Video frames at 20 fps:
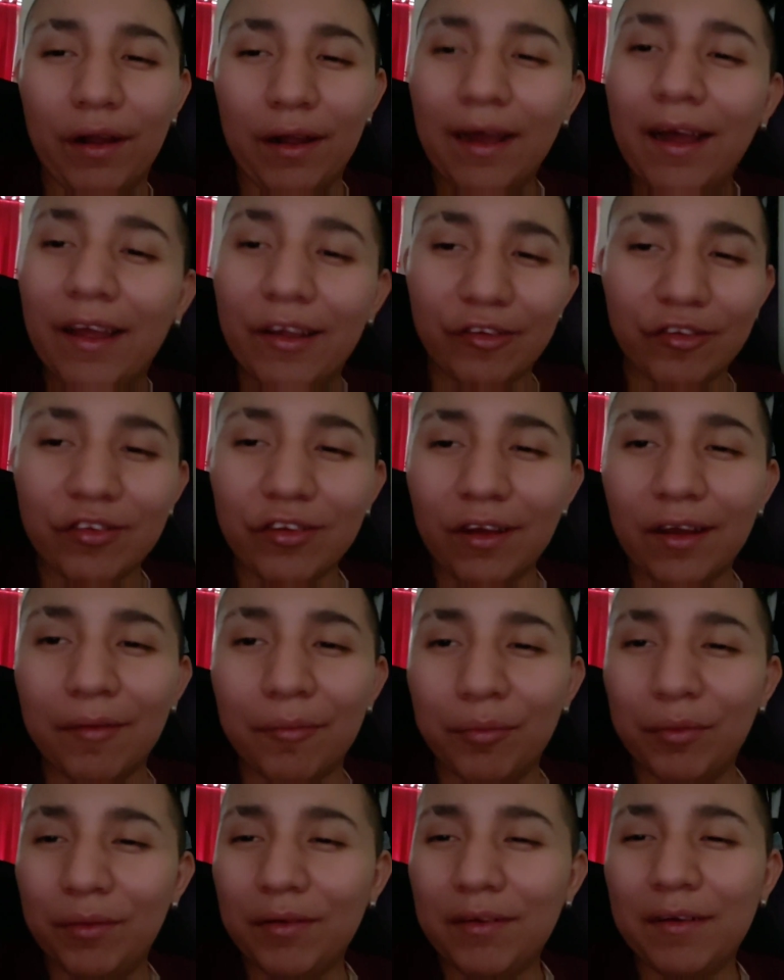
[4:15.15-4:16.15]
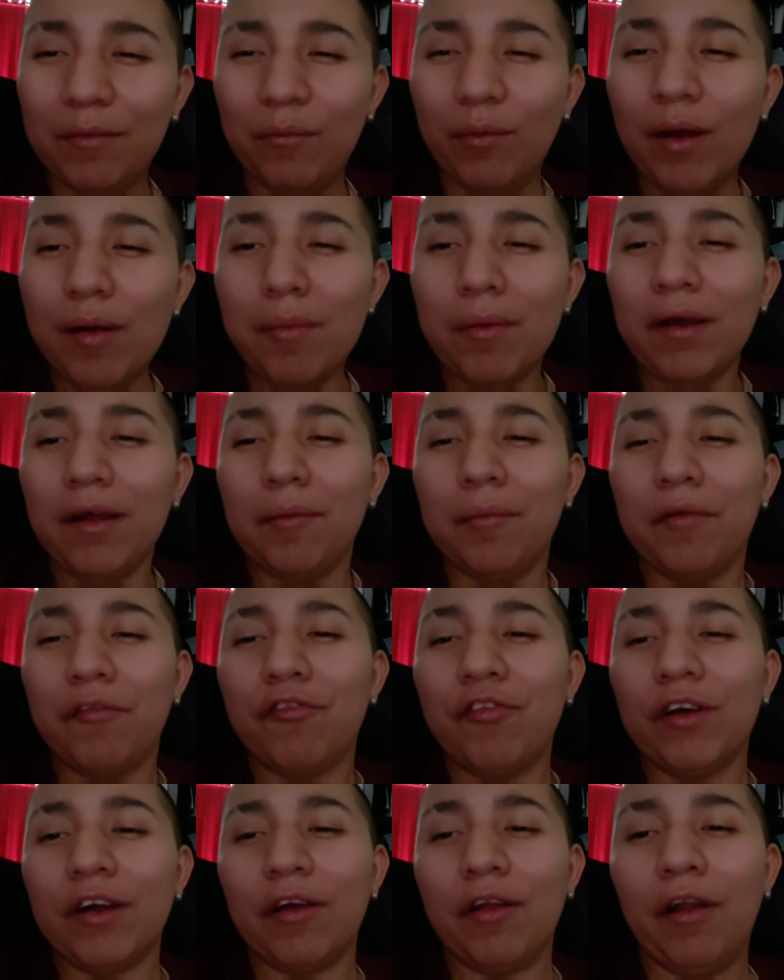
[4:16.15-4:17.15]
I got shot. But why am I gonna be
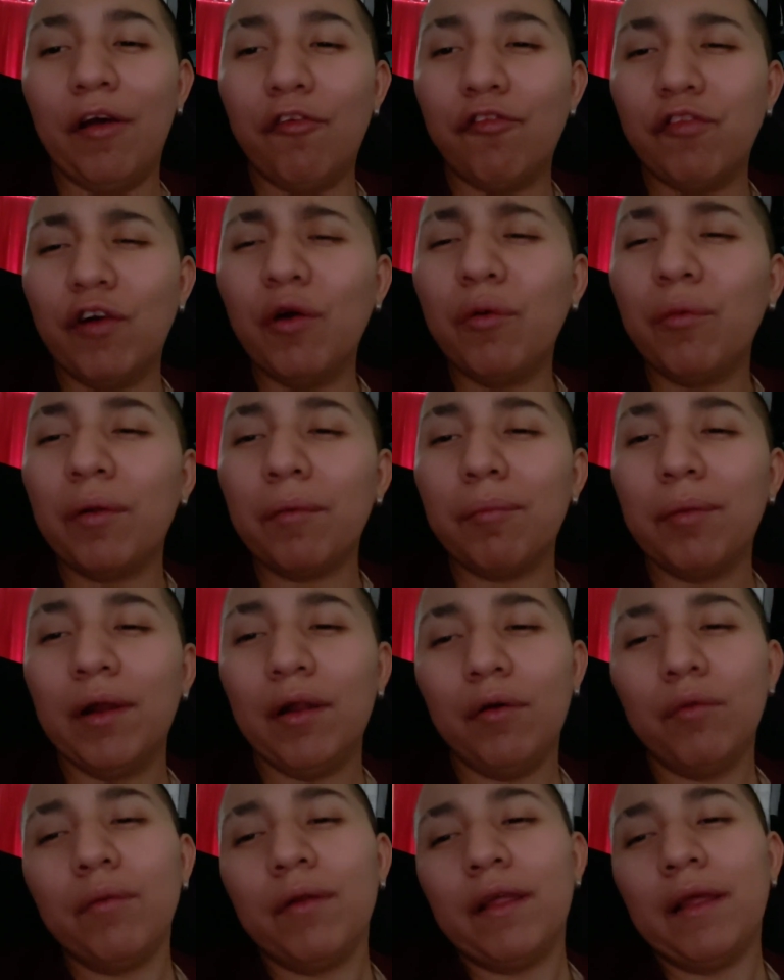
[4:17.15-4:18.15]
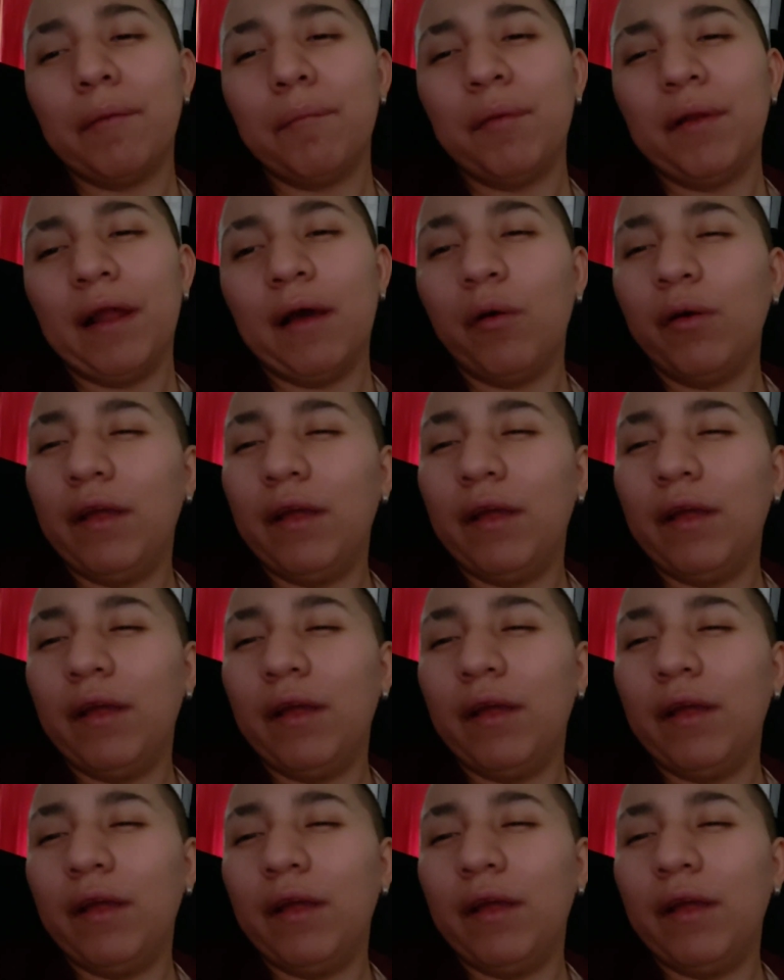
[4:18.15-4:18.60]
fucking a phony baloney and be like,